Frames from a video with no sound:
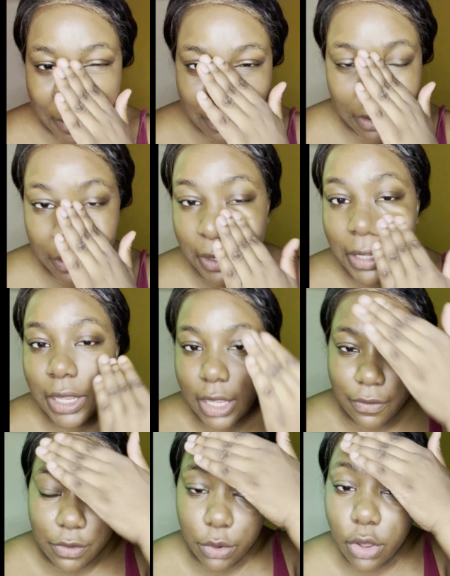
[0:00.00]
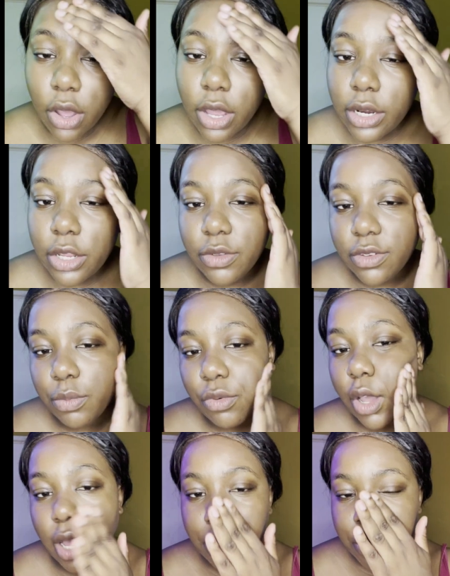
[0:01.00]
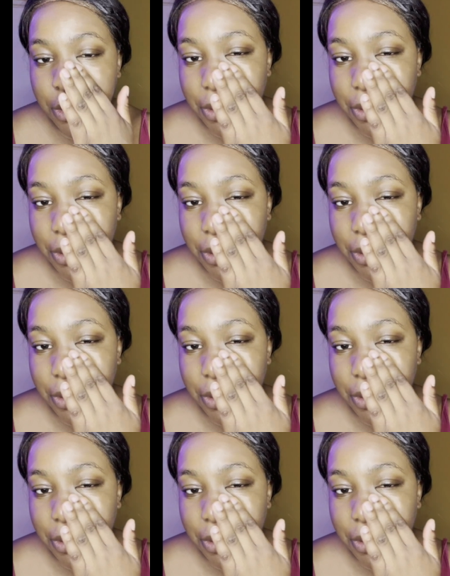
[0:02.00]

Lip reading: So if you can't use a brush,